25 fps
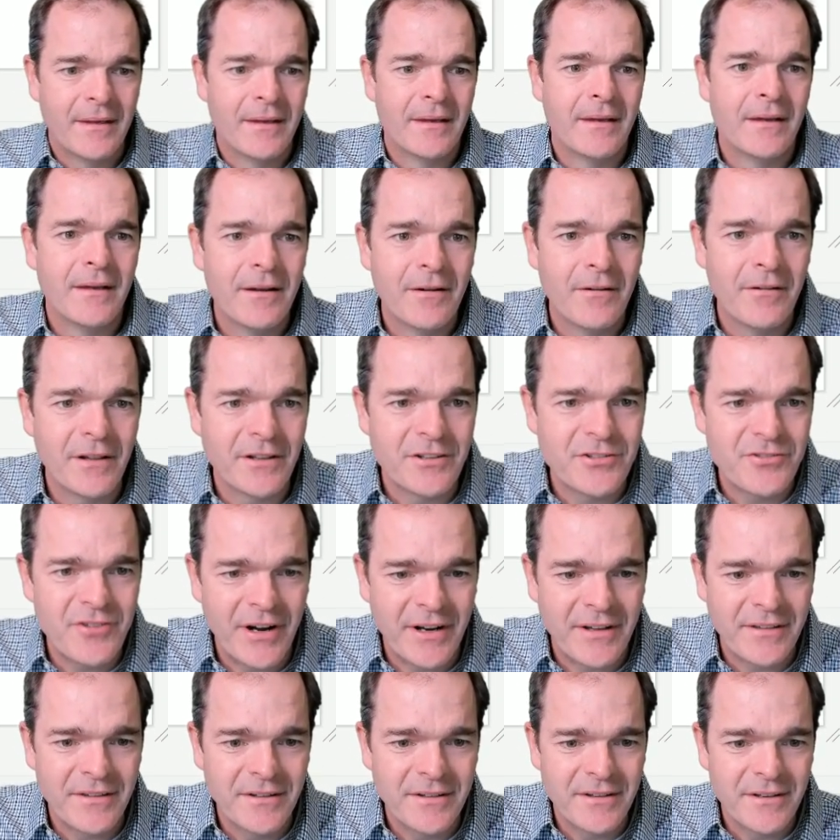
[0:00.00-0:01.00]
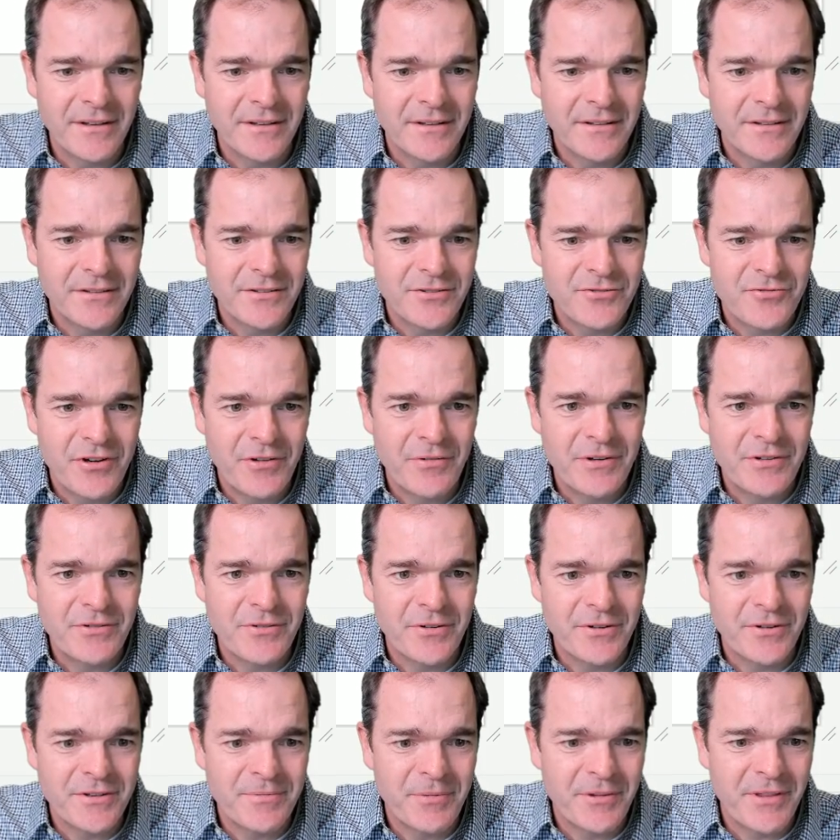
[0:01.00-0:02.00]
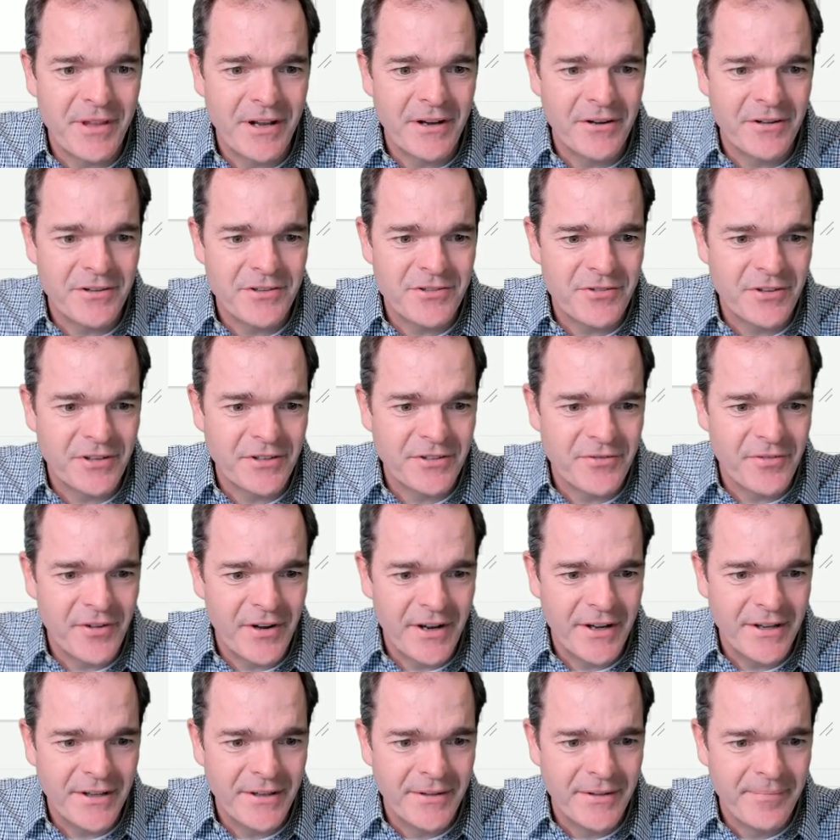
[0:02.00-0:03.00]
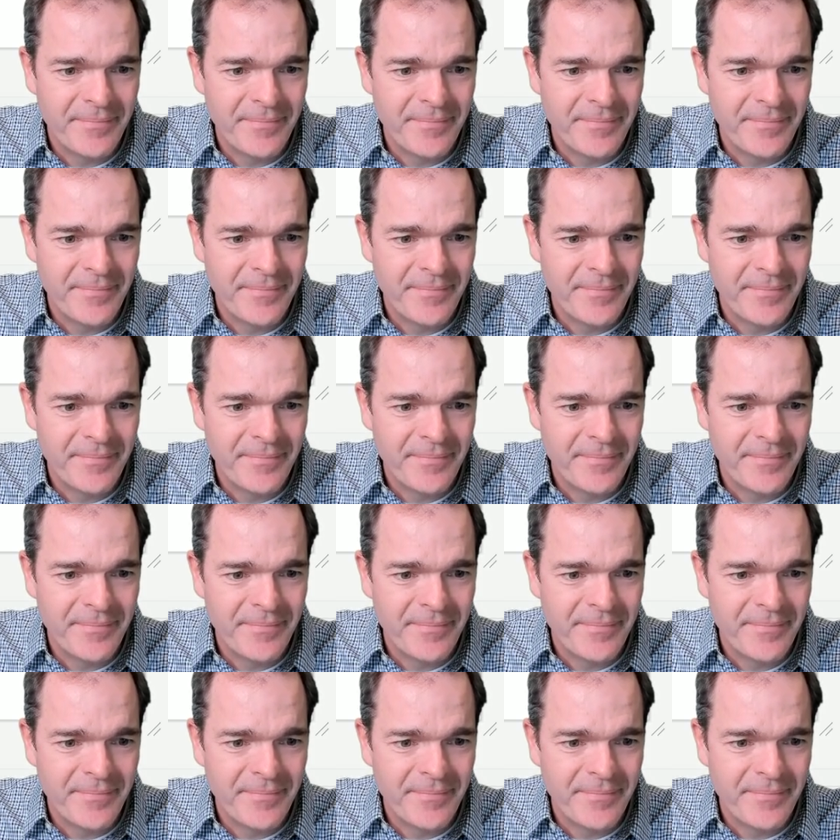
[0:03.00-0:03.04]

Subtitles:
We'll extract the string resource, put that in our strings file.